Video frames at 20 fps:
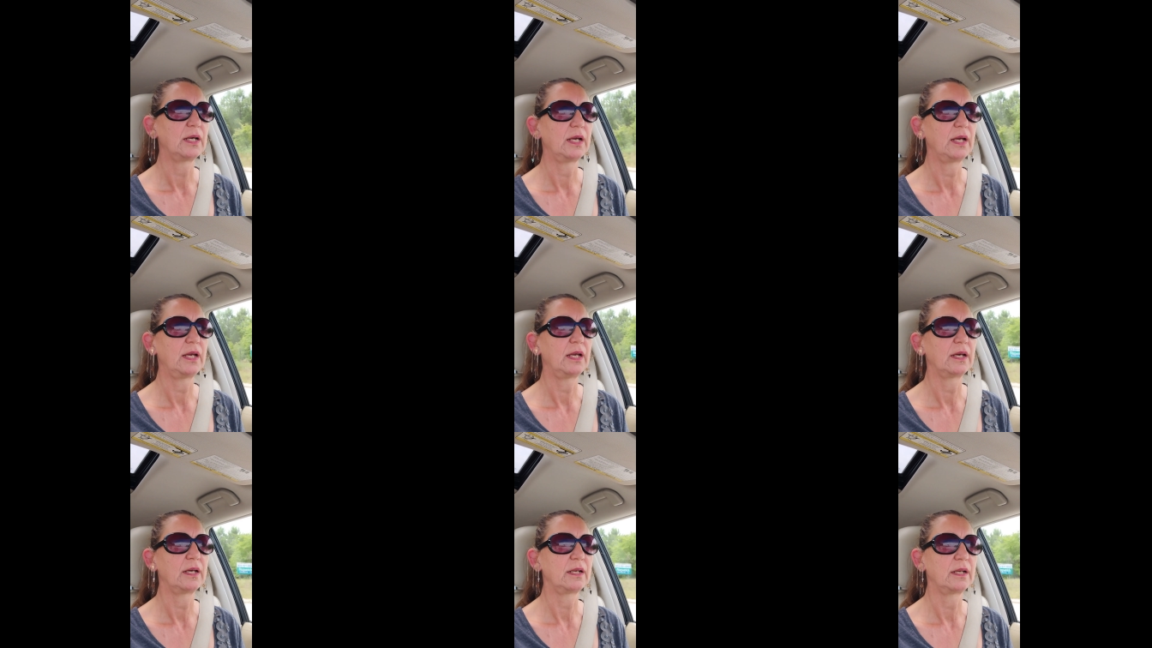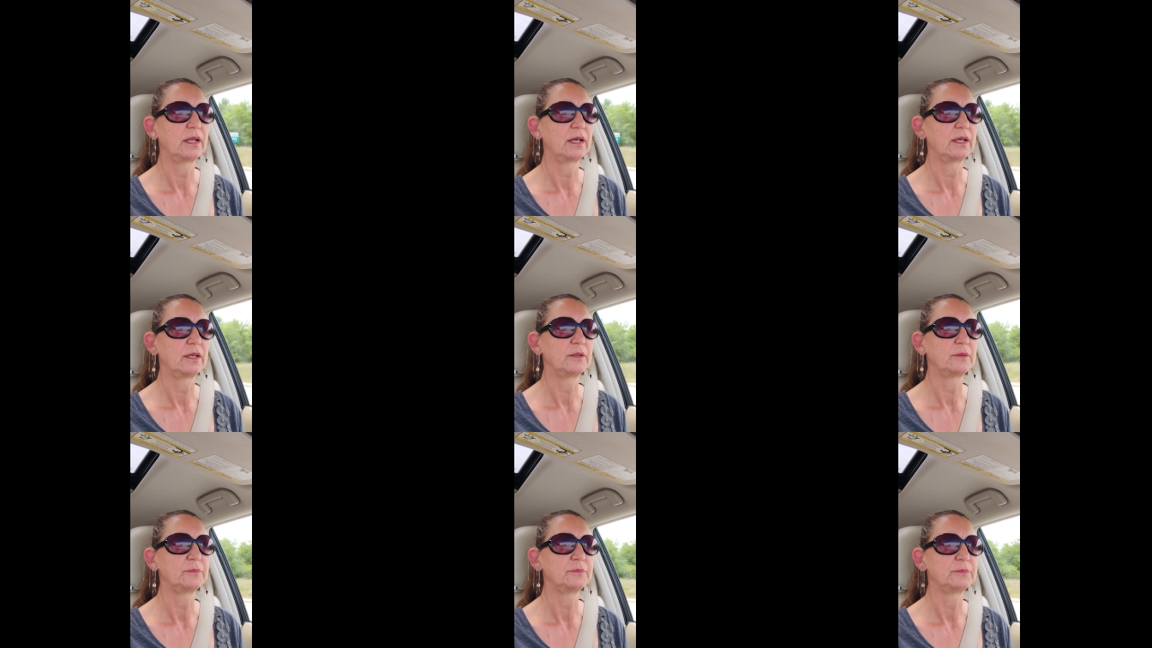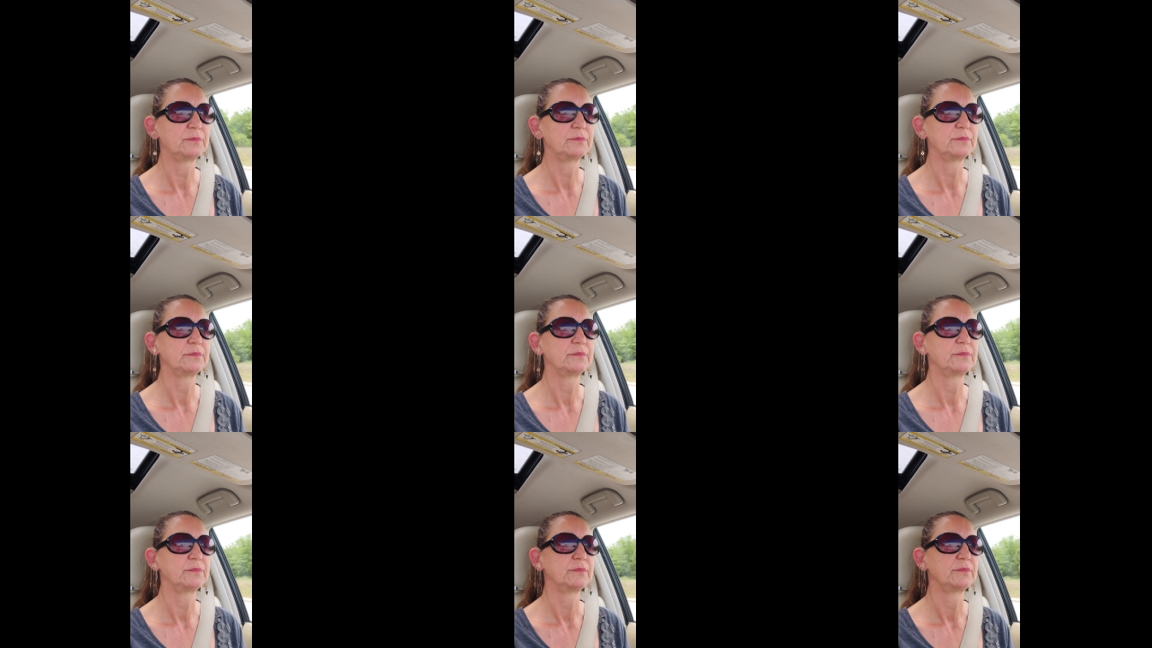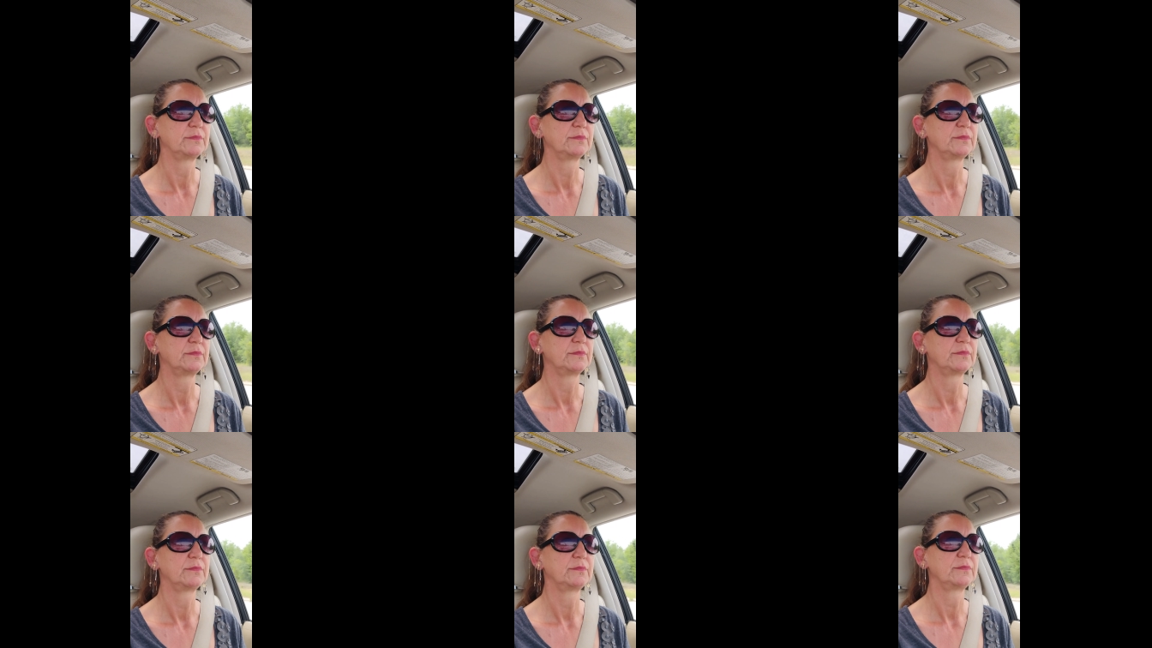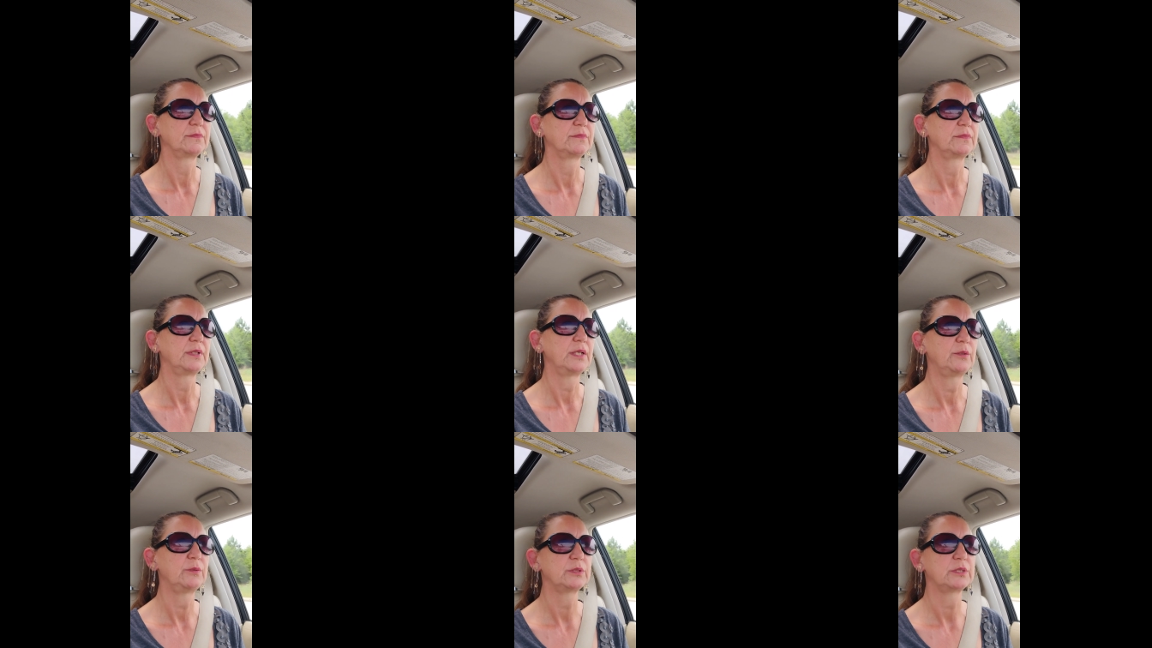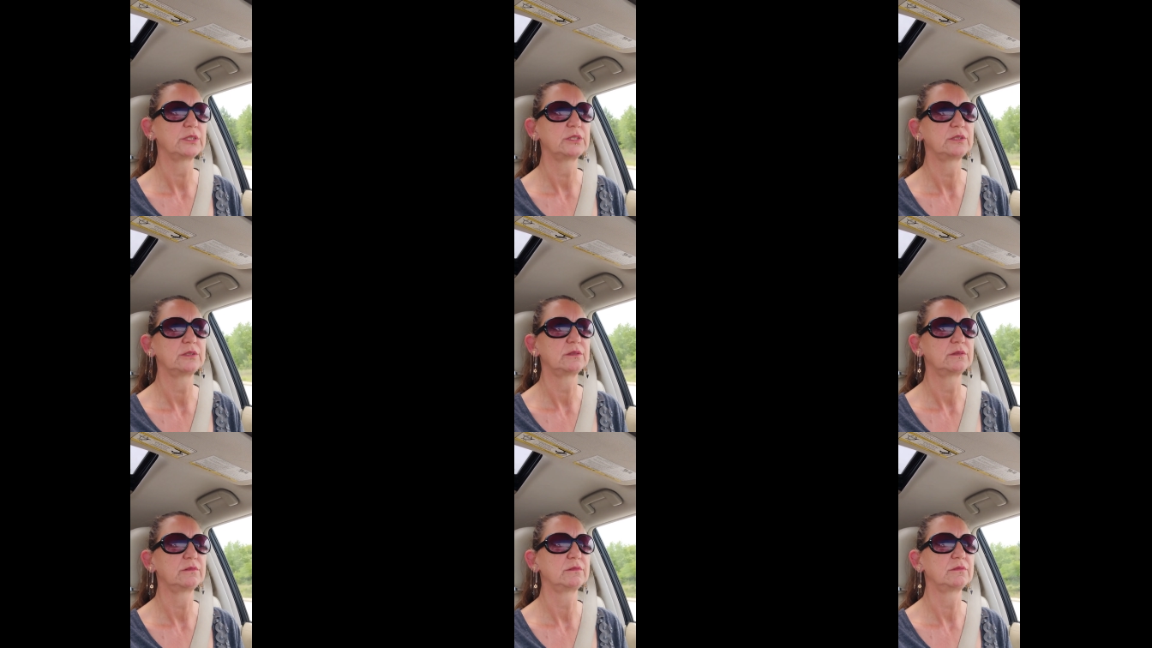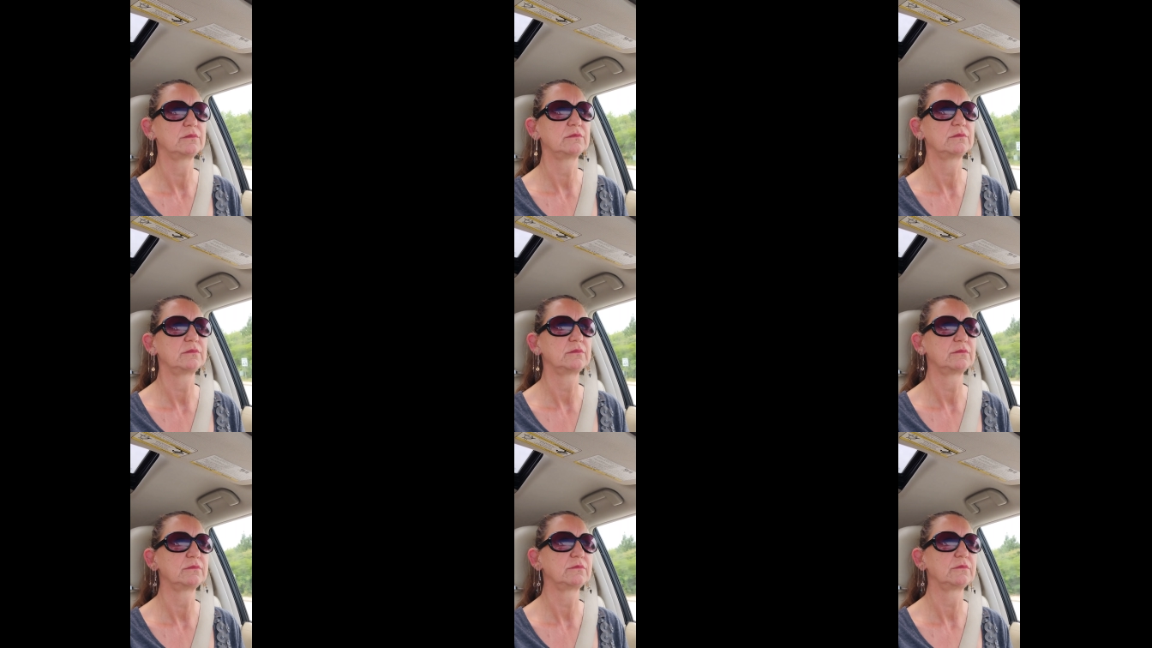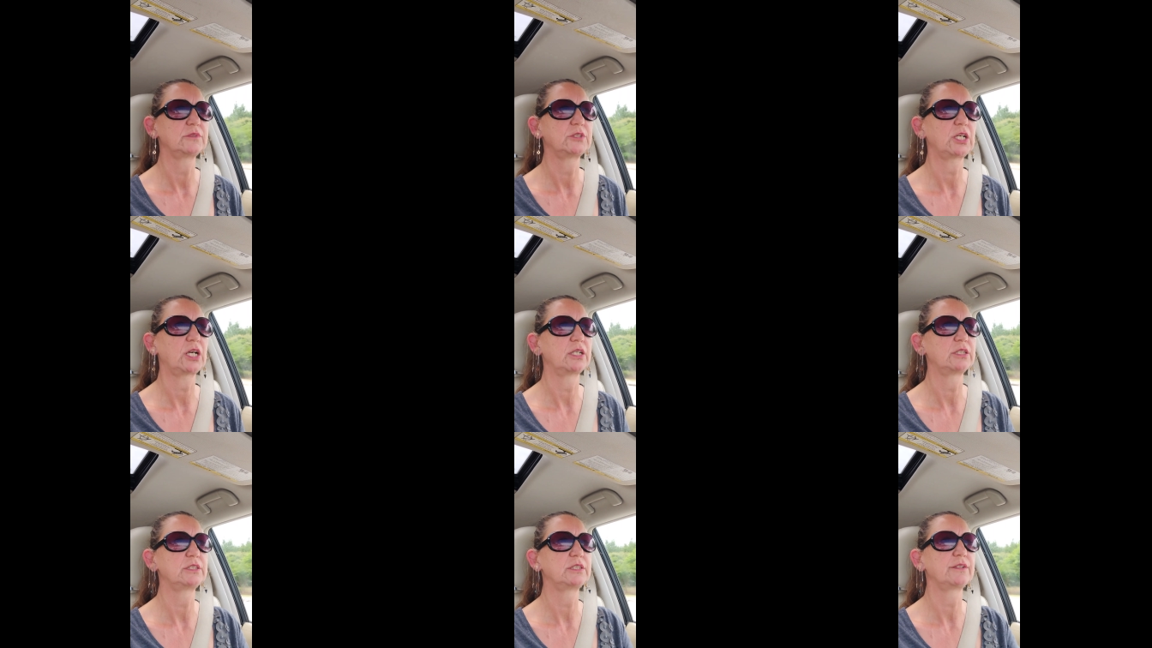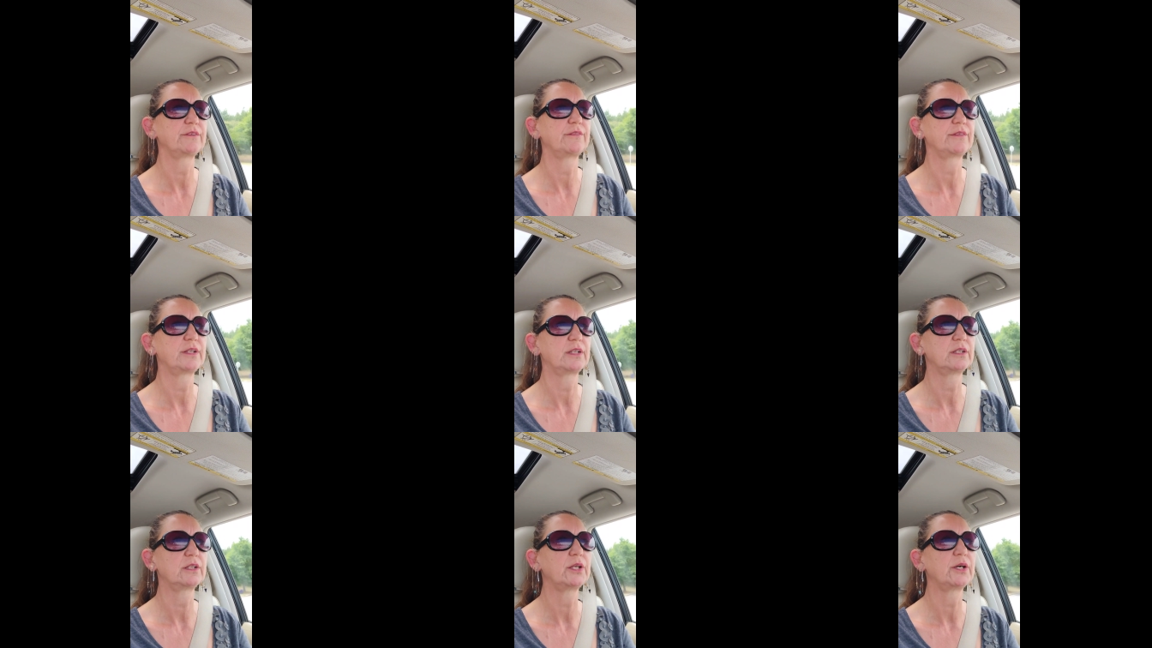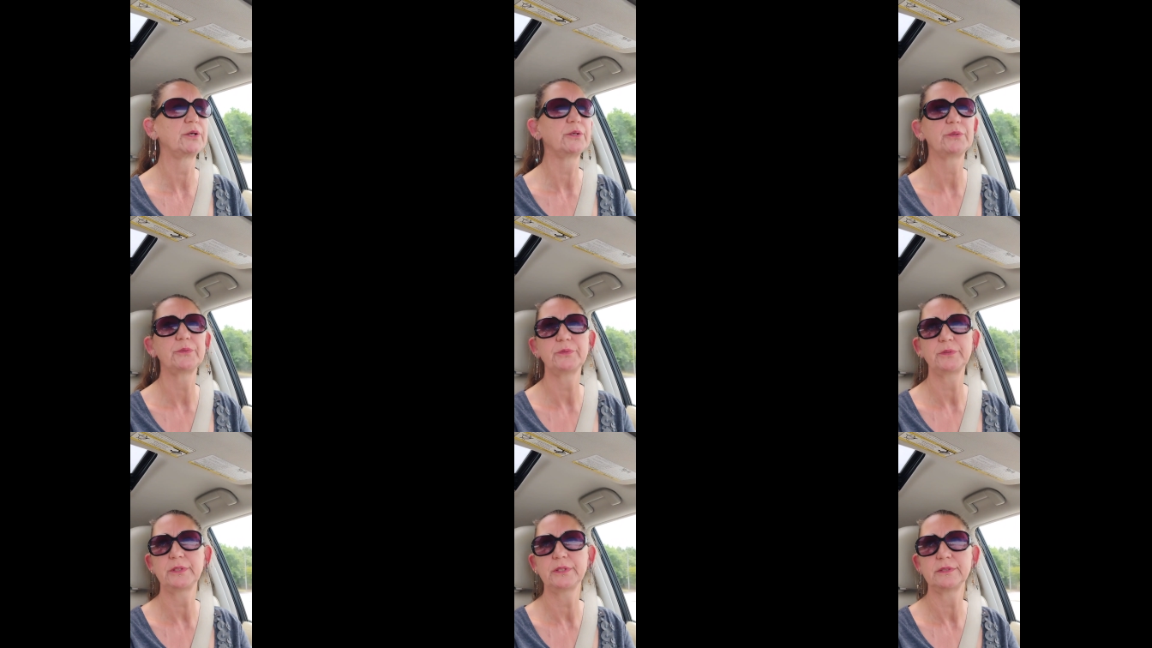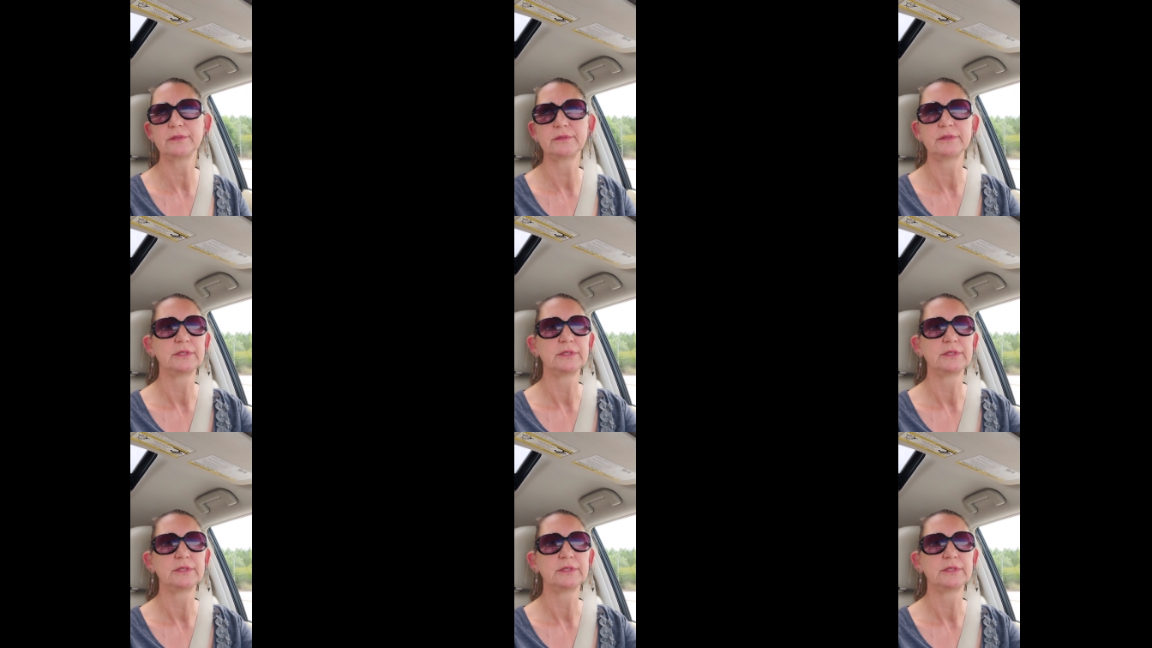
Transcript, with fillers: And uh, he was in charge of the load.